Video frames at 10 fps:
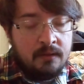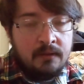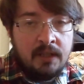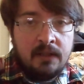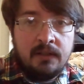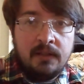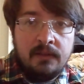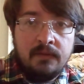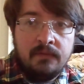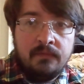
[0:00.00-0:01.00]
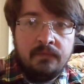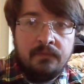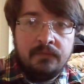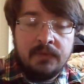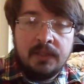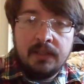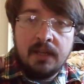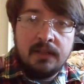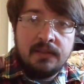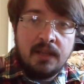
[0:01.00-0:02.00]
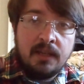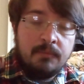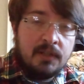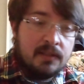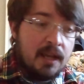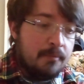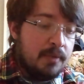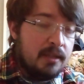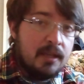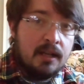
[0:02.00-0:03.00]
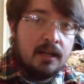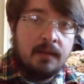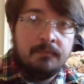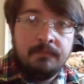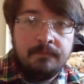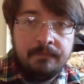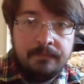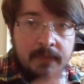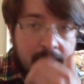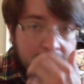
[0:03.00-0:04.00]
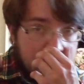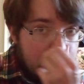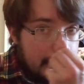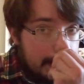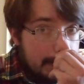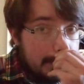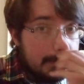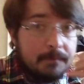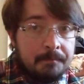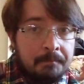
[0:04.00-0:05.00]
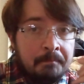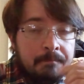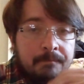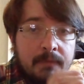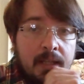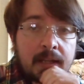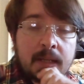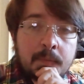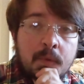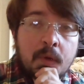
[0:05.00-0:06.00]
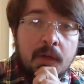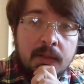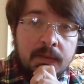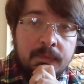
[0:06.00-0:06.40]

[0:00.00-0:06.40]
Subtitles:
And gotta say, I'm just happy that I'm not there anymore.